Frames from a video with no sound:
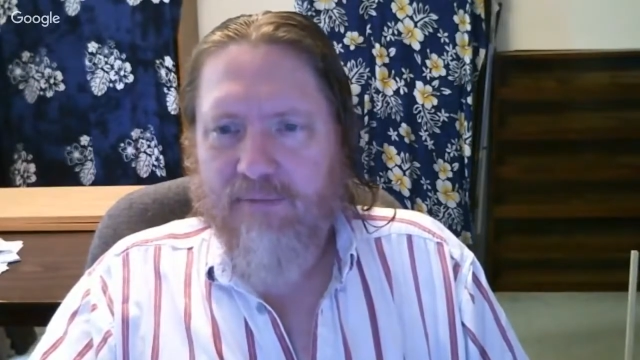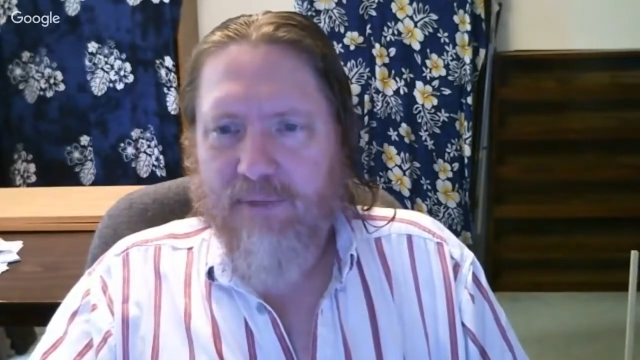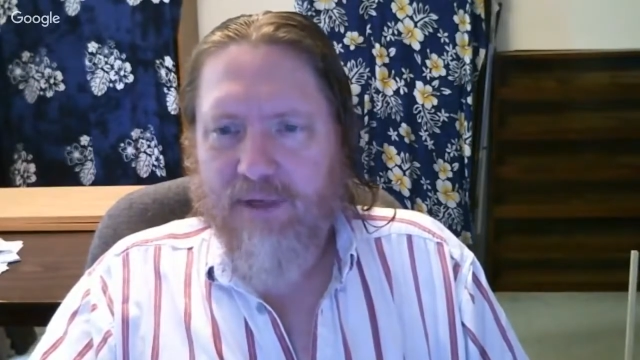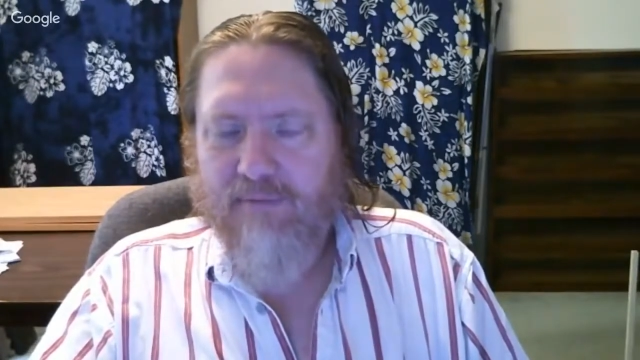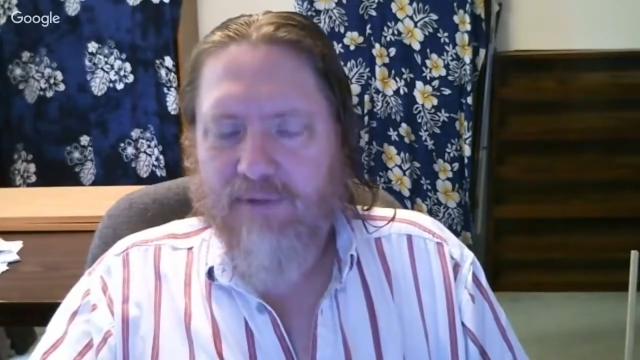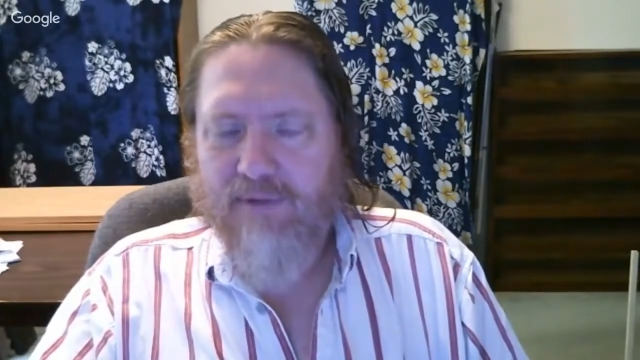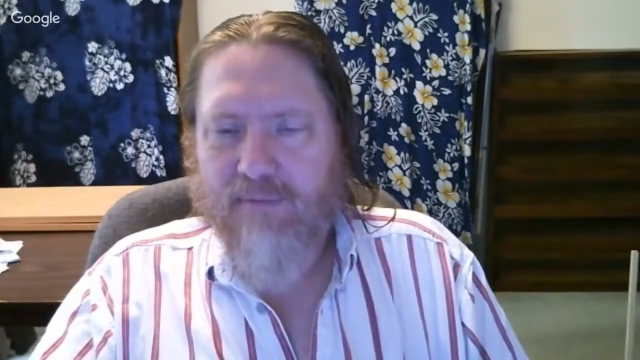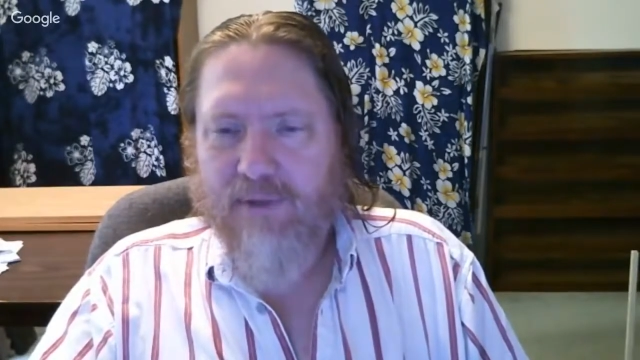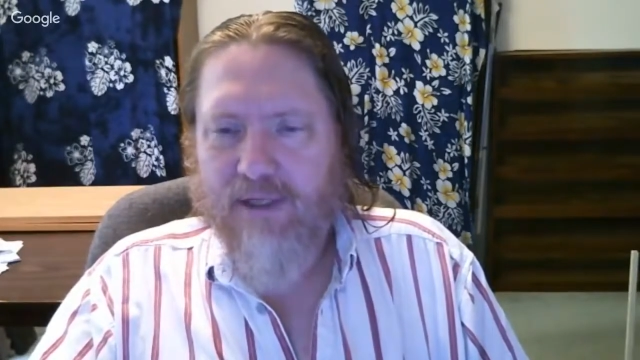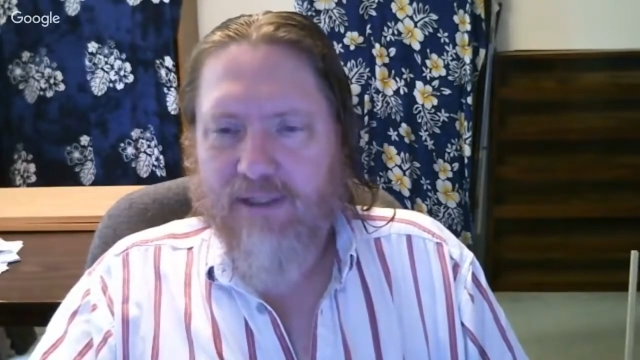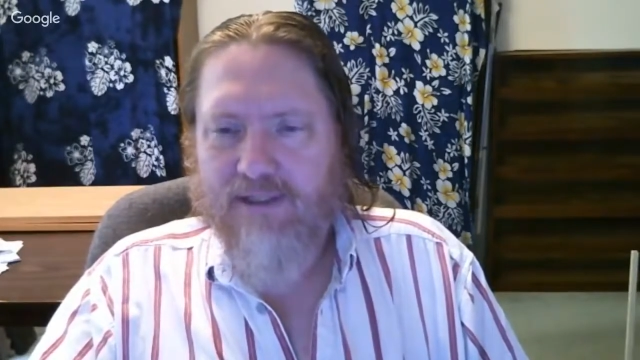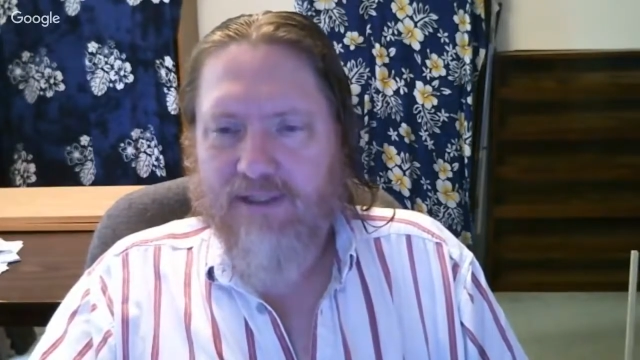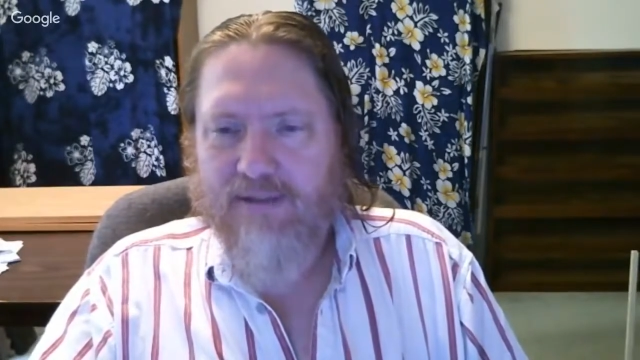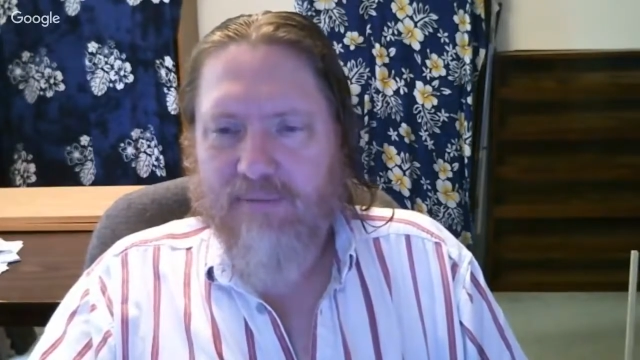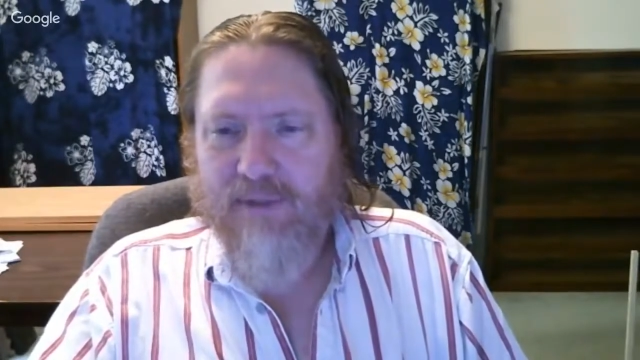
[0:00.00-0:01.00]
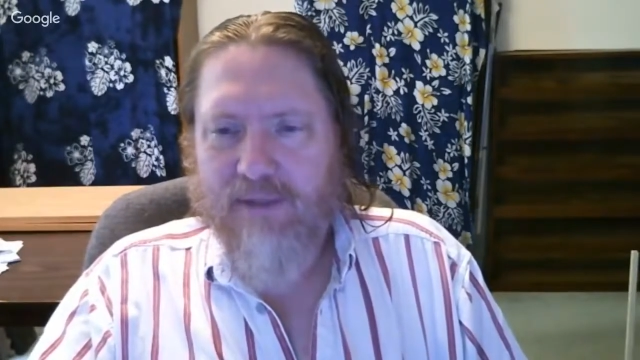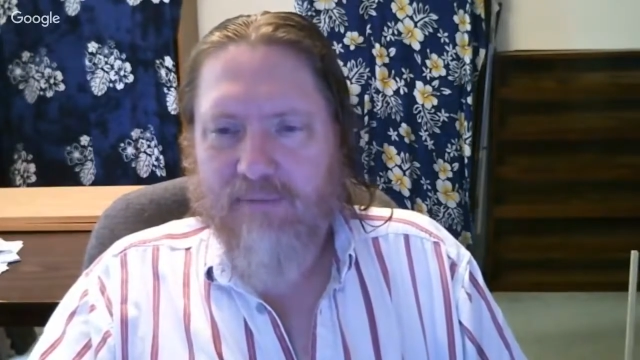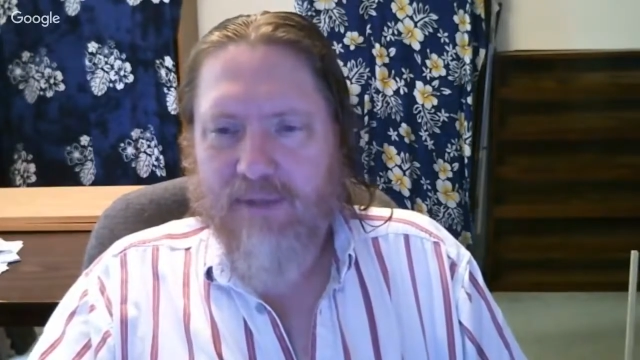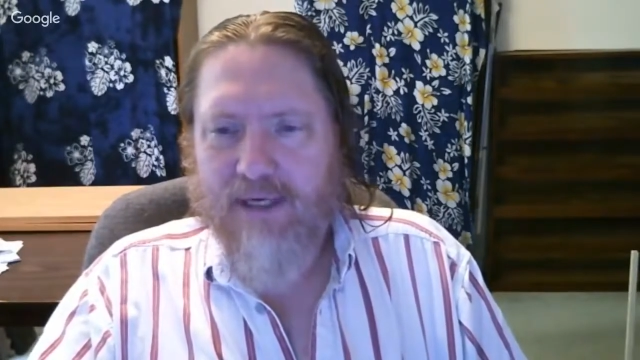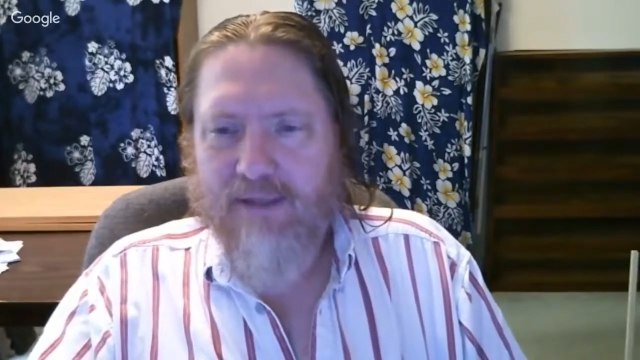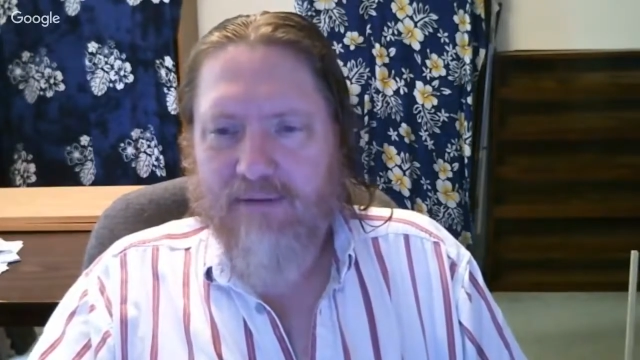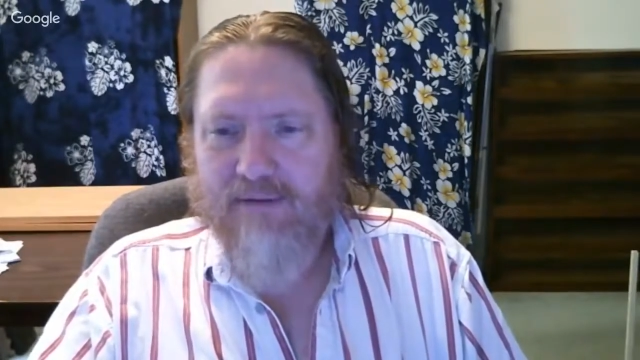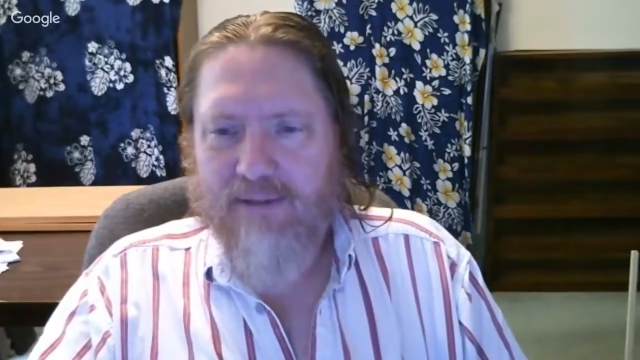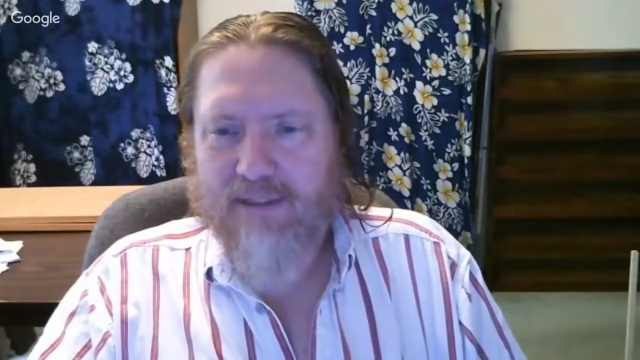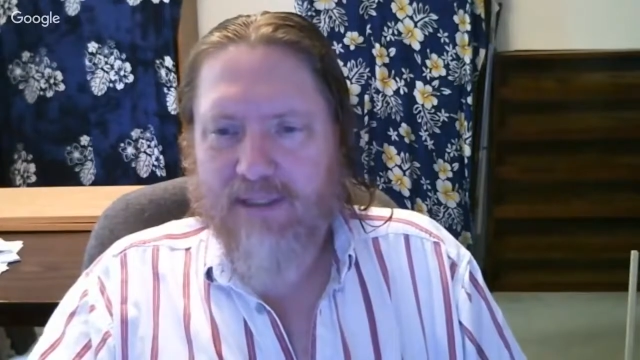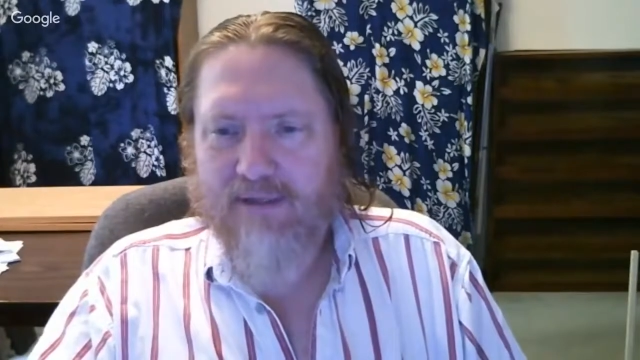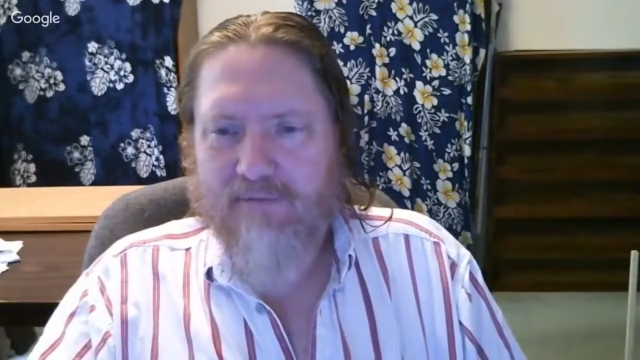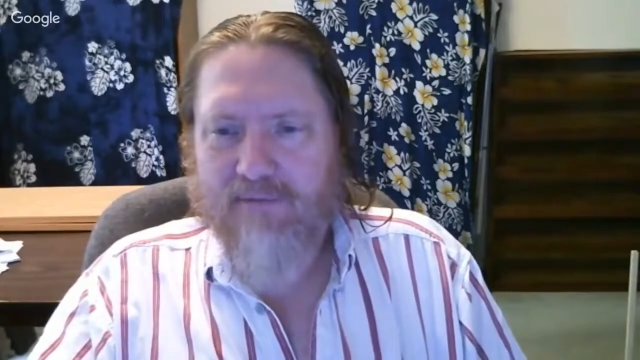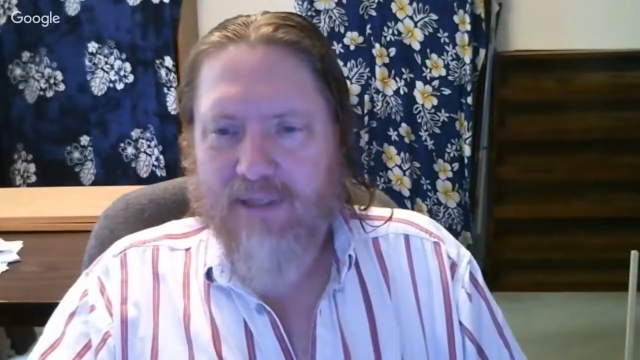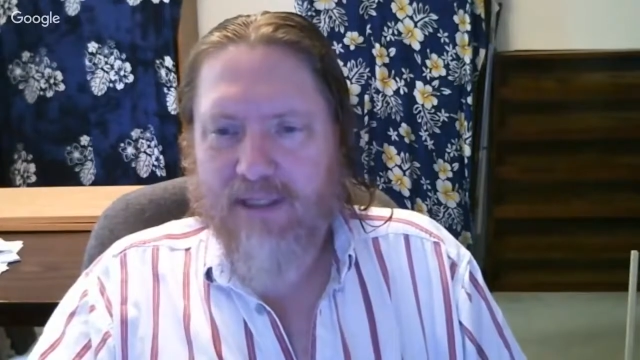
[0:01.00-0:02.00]
the public part should be about
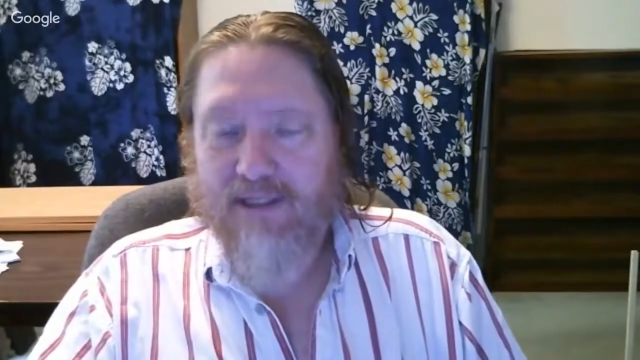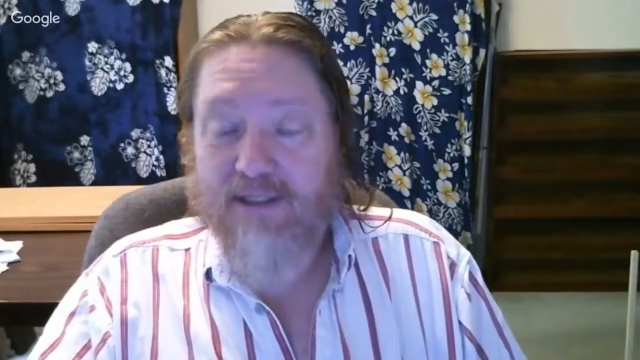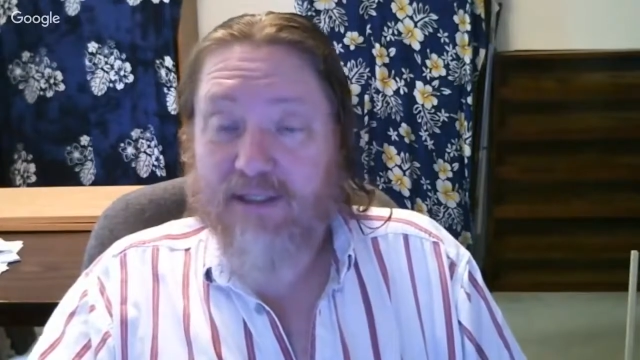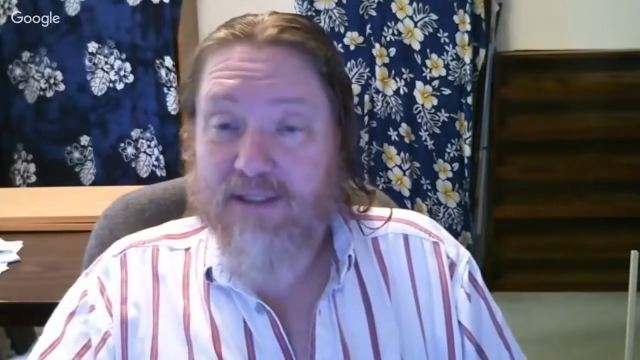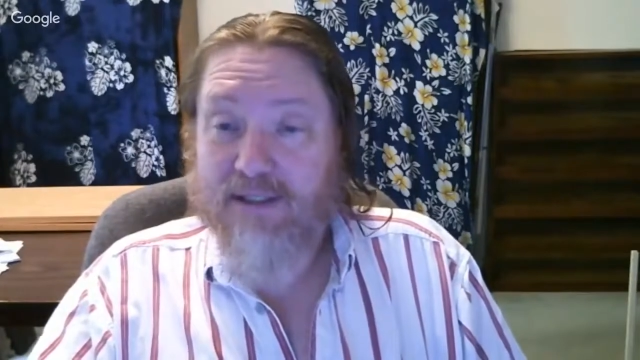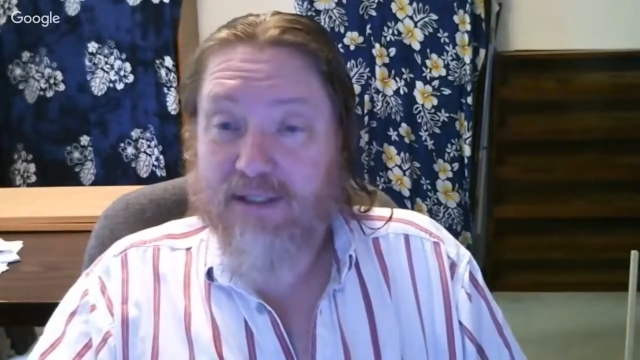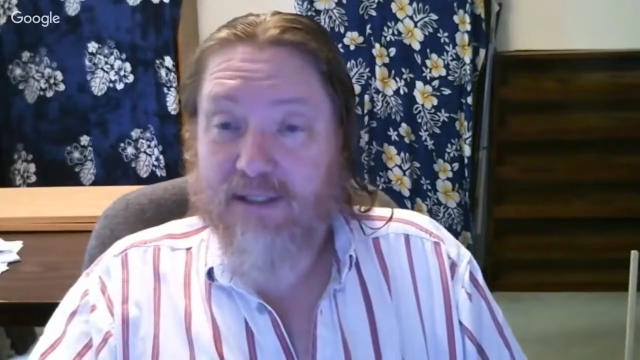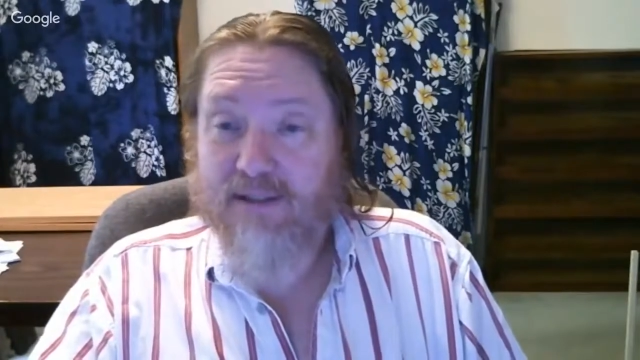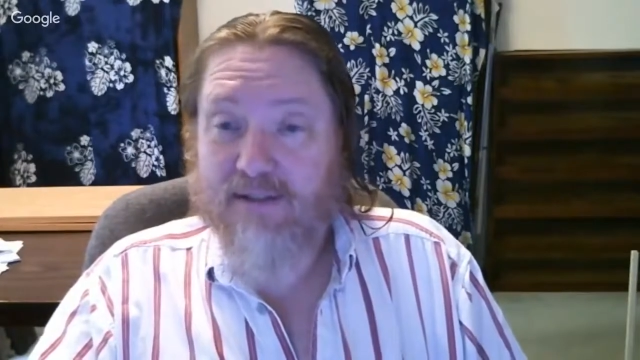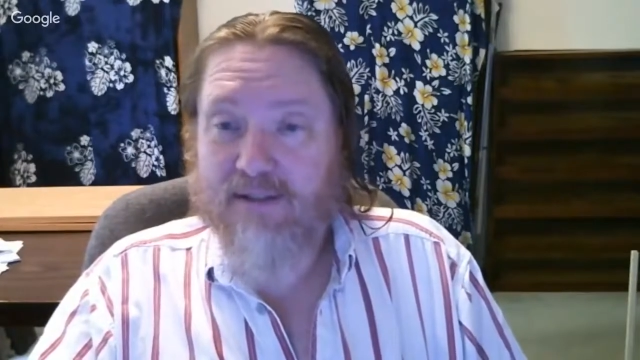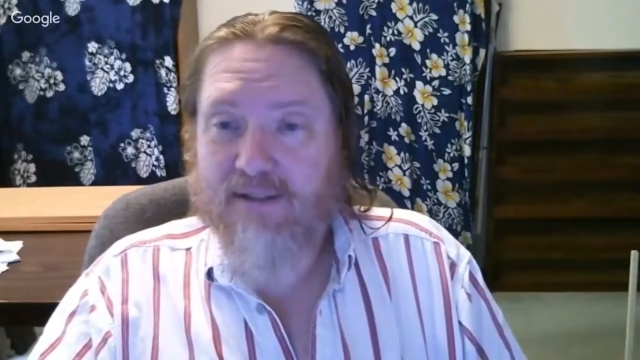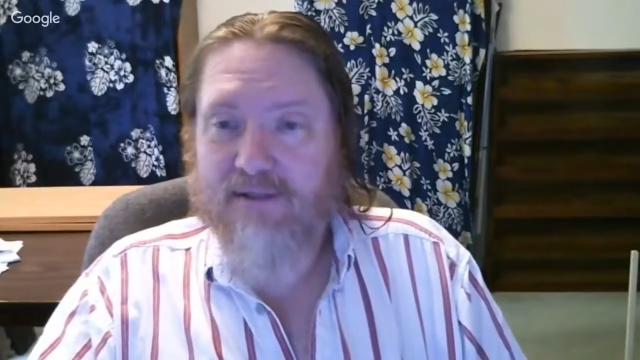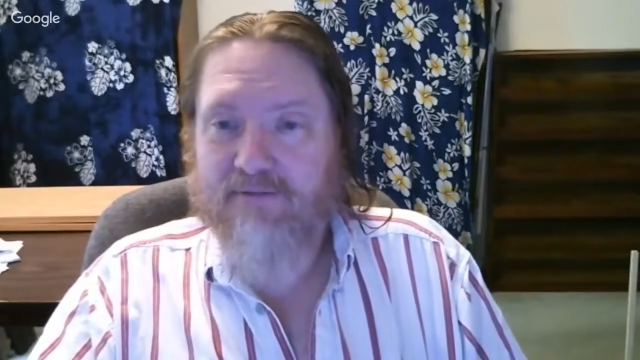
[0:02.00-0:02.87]
uh, the conditions.